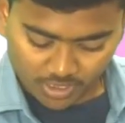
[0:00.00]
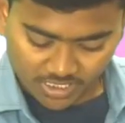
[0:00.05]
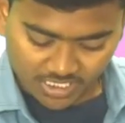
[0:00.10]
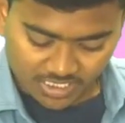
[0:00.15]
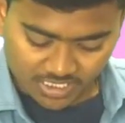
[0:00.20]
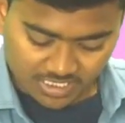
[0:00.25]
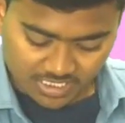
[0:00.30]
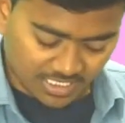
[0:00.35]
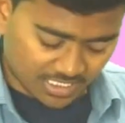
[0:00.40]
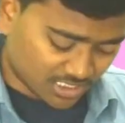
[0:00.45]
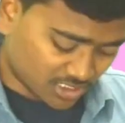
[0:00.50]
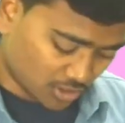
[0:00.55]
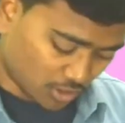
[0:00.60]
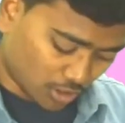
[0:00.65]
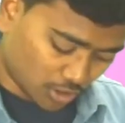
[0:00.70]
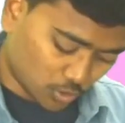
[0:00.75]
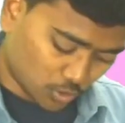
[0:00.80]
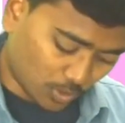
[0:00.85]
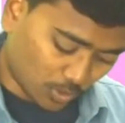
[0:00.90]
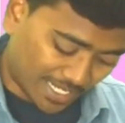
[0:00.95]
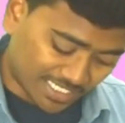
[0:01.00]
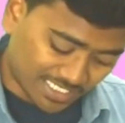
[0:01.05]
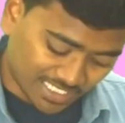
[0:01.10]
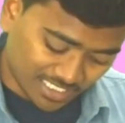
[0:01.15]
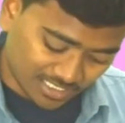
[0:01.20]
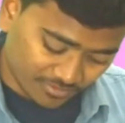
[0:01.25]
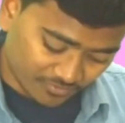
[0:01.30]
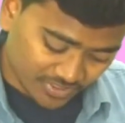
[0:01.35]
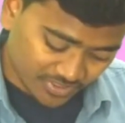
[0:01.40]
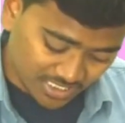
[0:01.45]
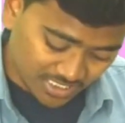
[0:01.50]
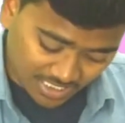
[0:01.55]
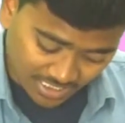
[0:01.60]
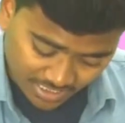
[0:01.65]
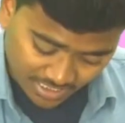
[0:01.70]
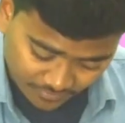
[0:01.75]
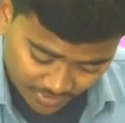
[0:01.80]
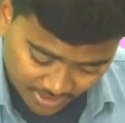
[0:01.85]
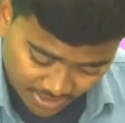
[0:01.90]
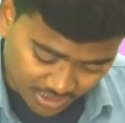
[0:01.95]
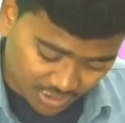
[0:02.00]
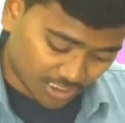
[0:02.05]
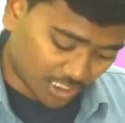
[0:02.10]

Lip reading: he decides not to attend physical inventory